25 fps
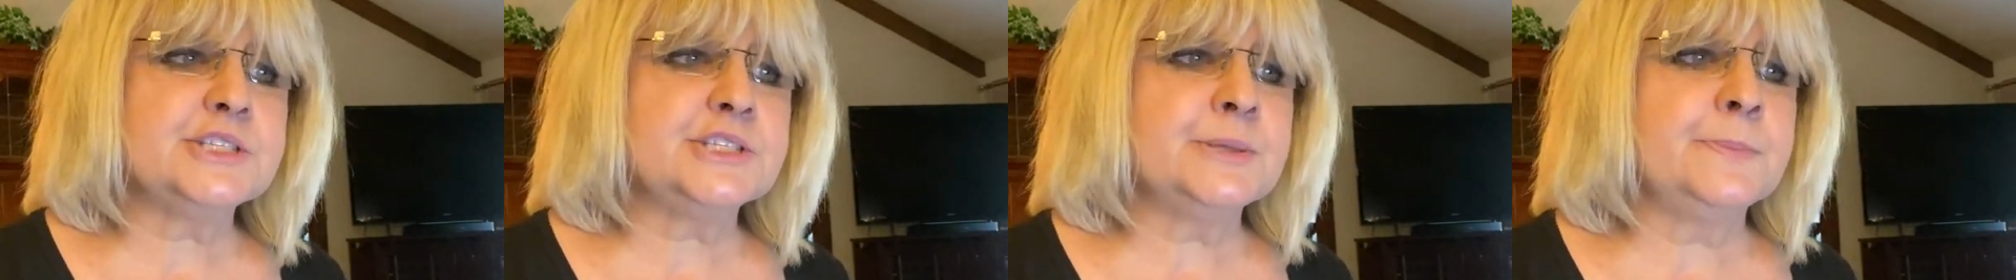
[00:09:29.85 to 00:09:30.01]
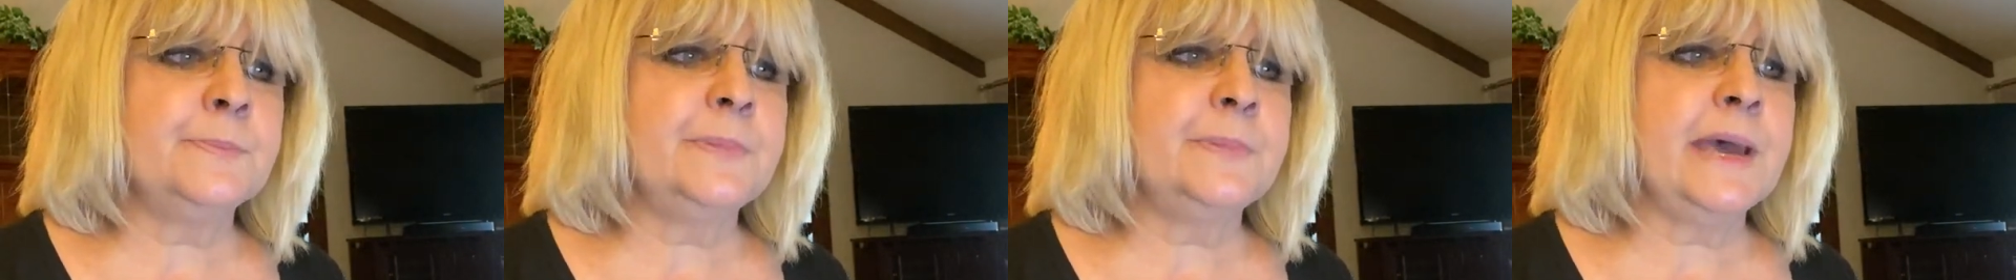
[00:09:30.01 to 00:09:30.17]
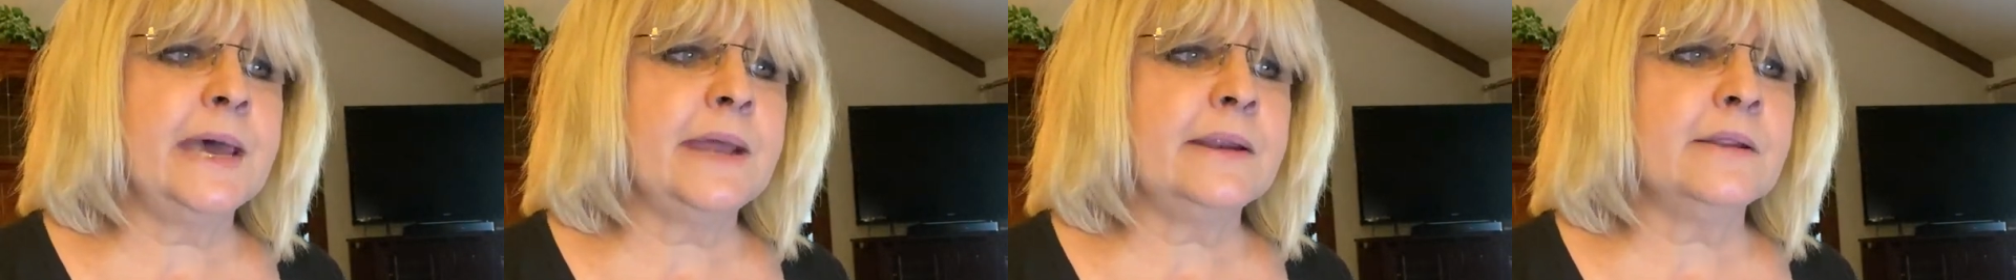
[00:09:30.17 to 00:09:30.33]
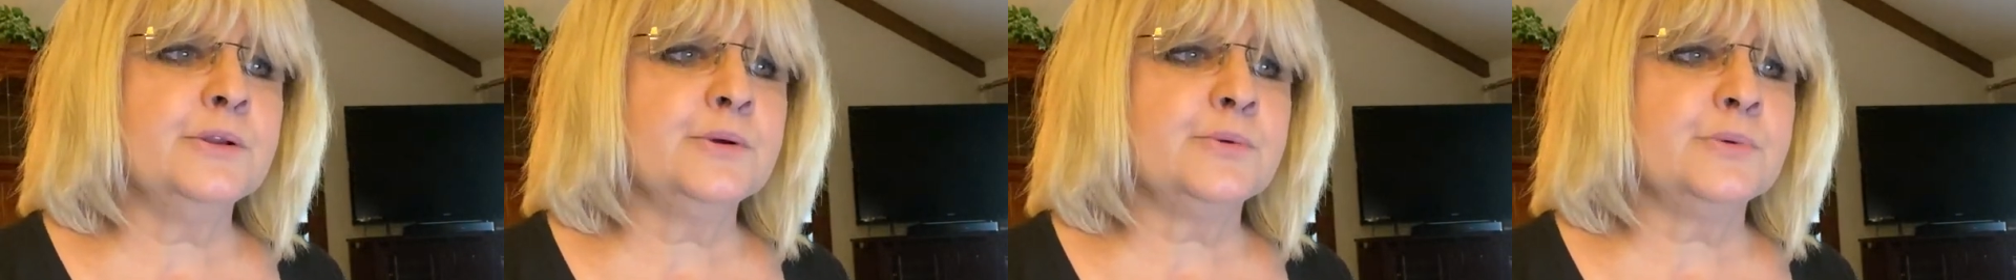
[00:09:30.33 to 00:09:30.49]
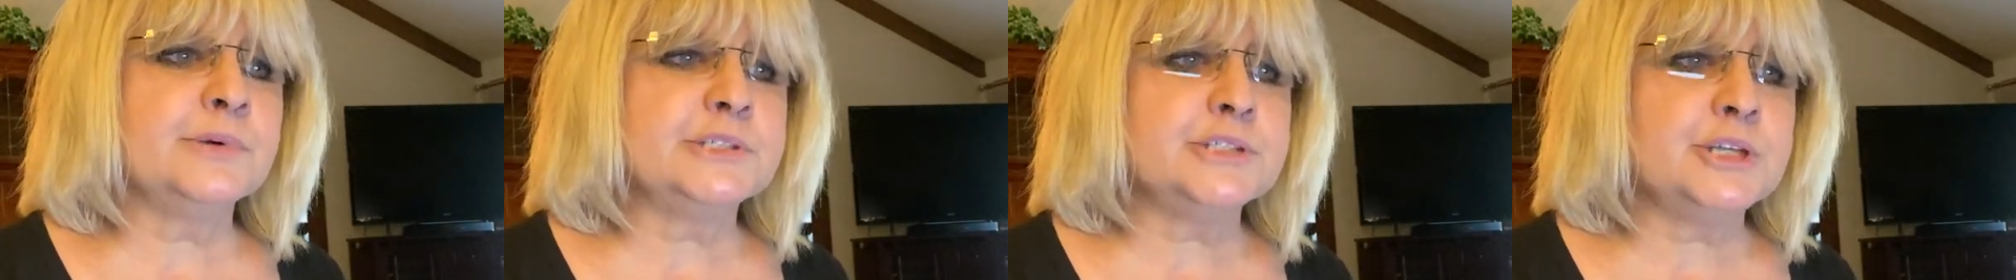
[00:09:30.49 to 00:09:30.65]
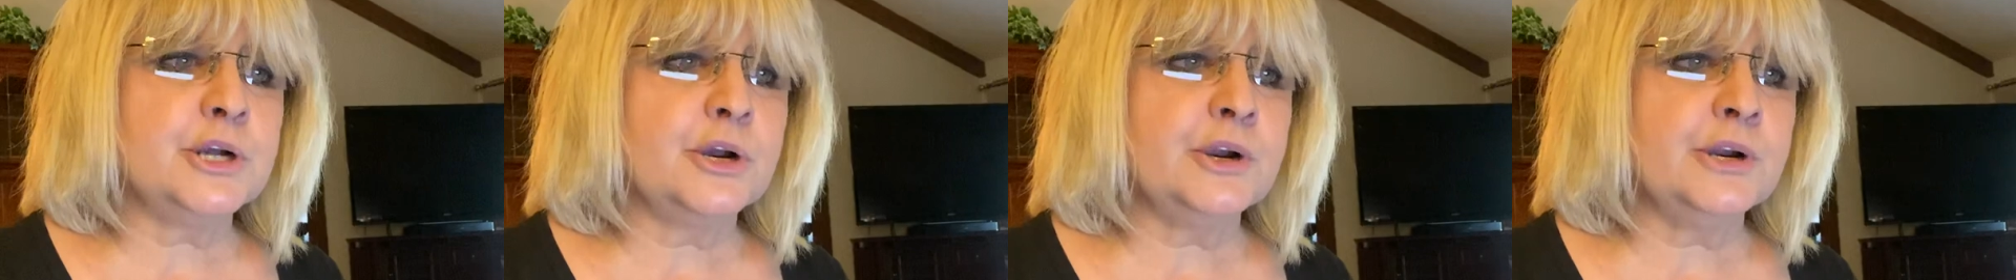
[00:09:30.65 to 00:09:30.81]
to battle a
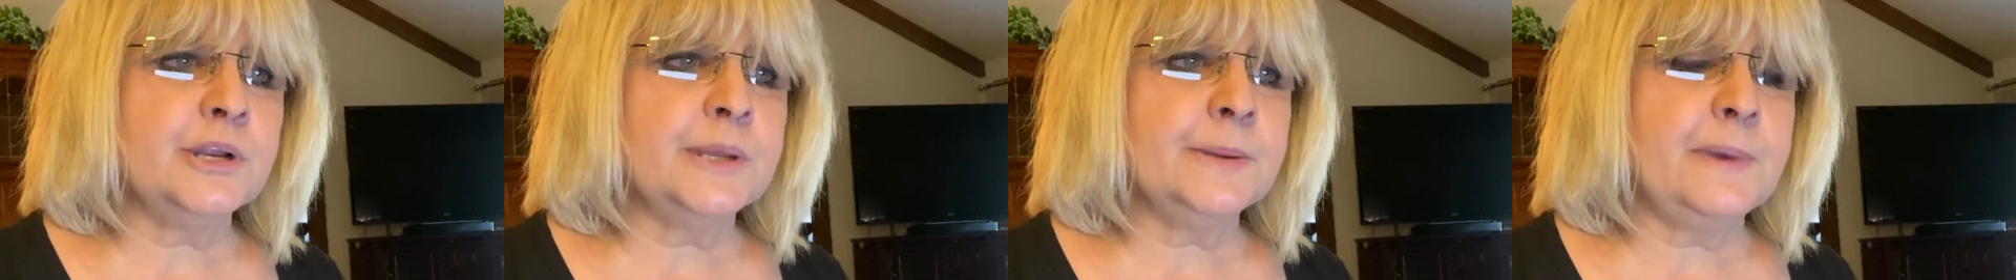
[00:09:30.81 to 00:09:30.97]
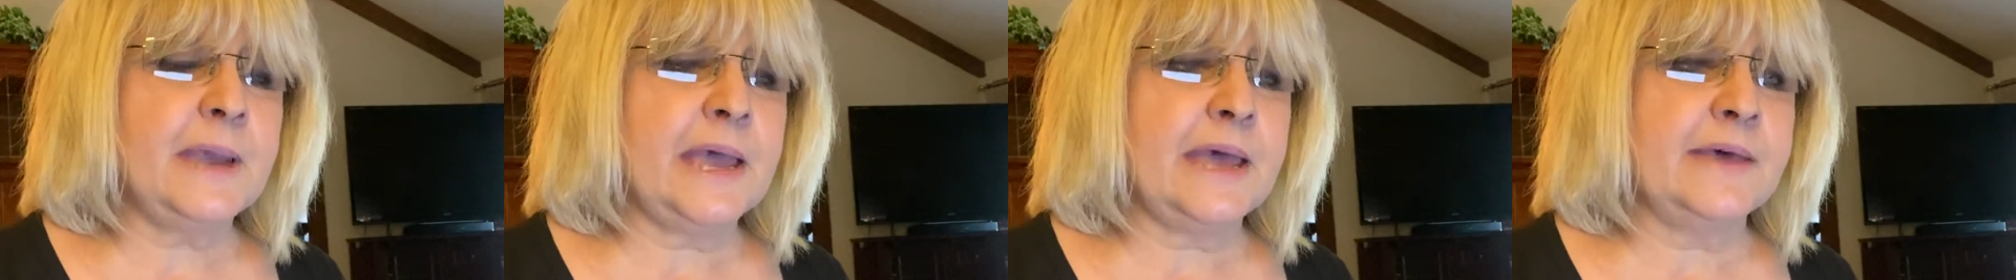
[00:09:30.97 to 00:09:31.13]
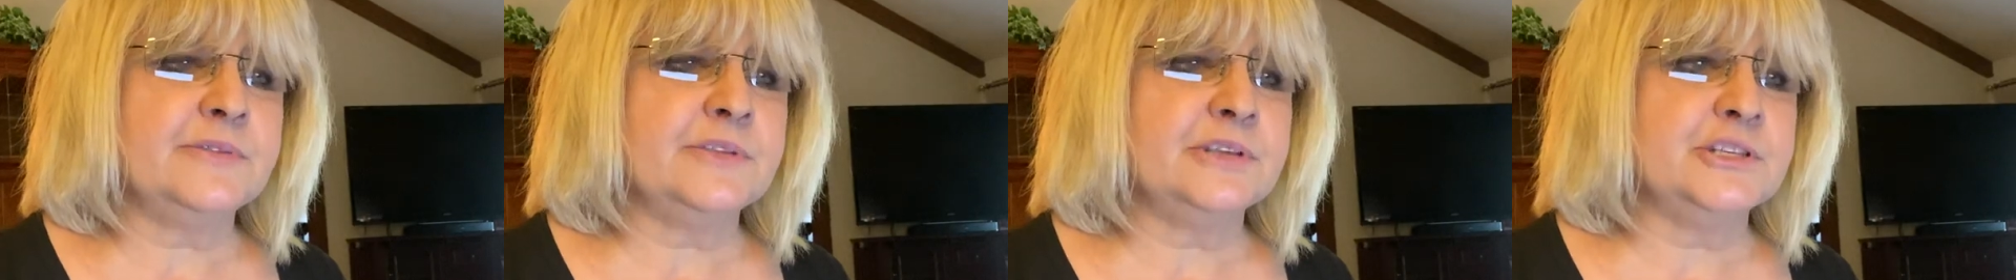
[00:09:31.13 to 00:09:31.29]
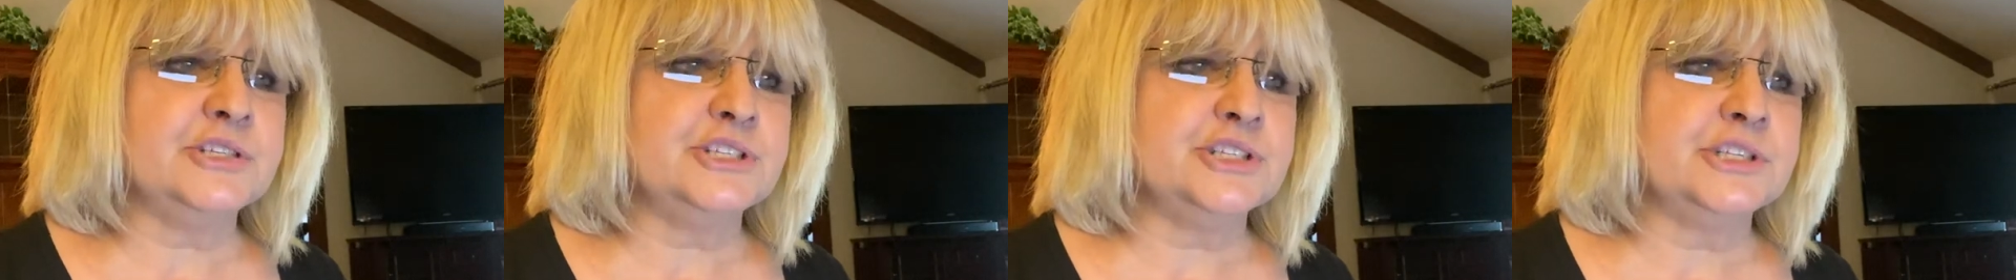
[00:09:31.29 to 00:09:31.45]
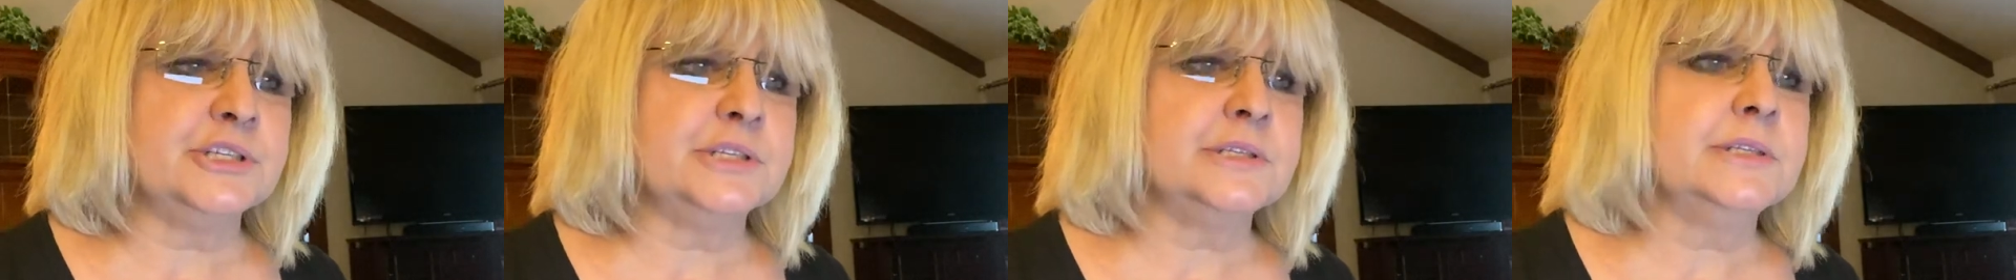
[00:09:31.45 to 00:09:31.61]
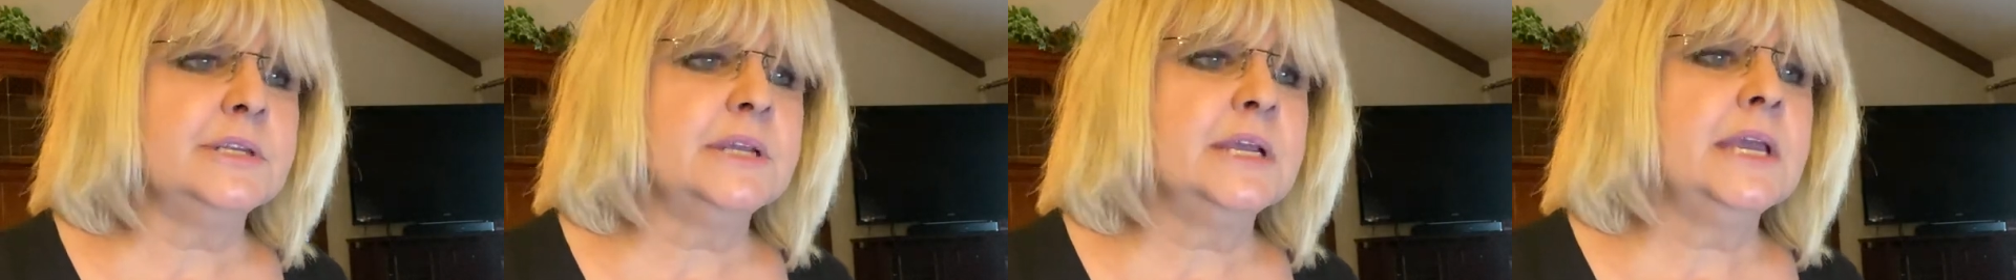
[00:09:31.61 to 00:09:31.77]
returning pathogen,